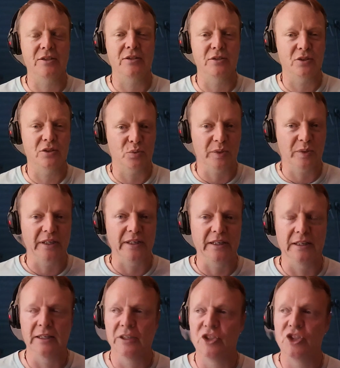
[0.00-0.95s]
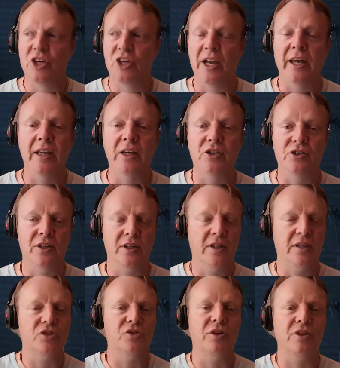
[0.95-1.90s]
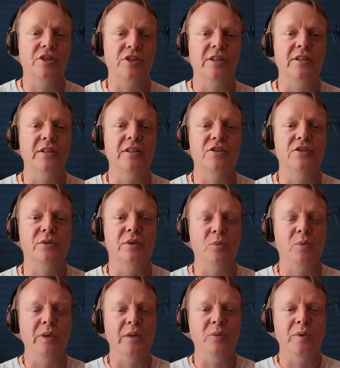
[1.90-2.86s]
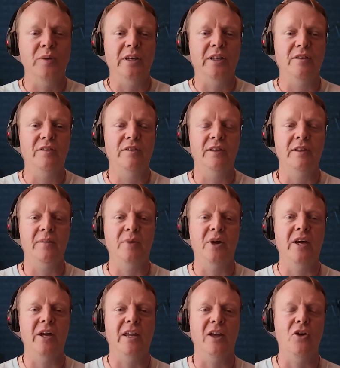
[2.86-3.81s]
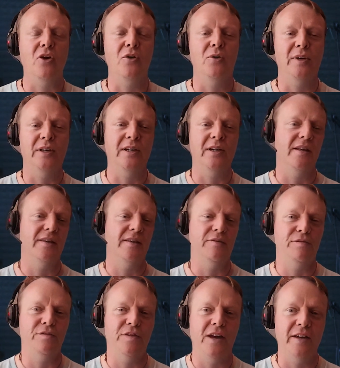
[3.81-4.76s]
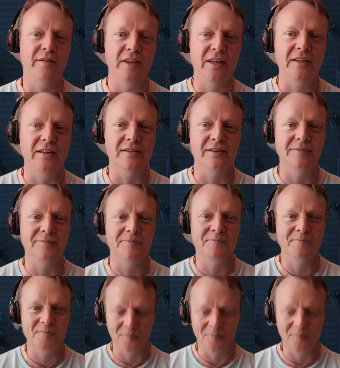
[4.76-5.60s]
to really change the construction industry? Where do you think it might go in another 5 years?